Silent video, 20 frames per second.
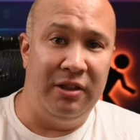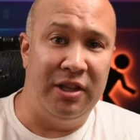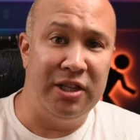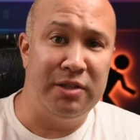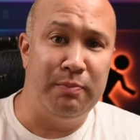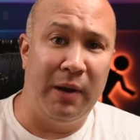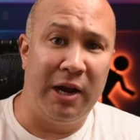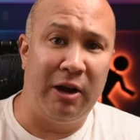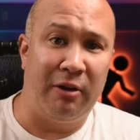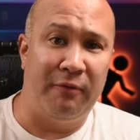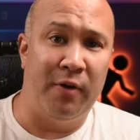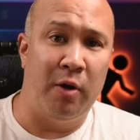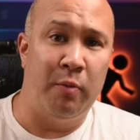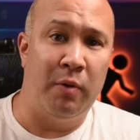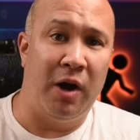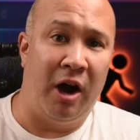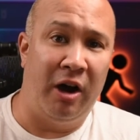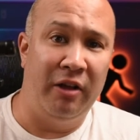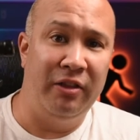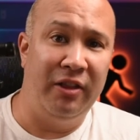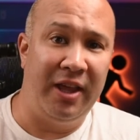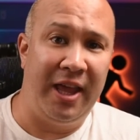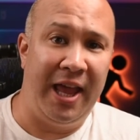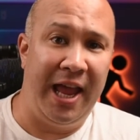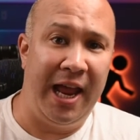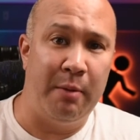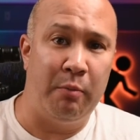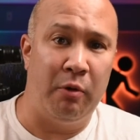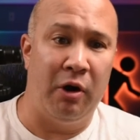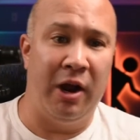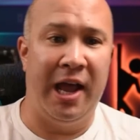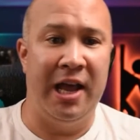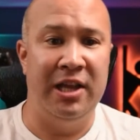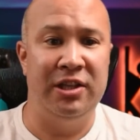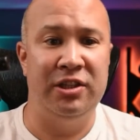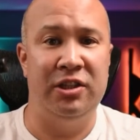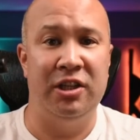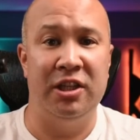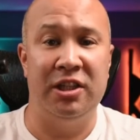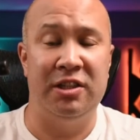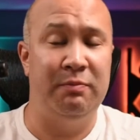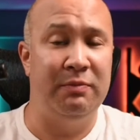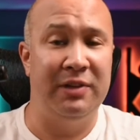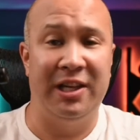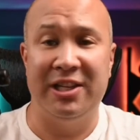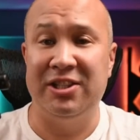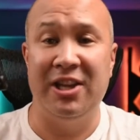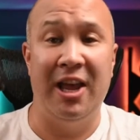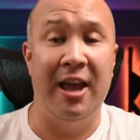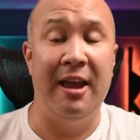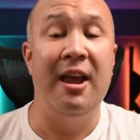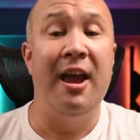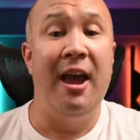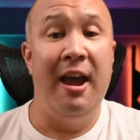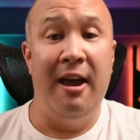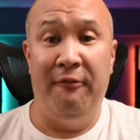microphone on the camera as just, let's say,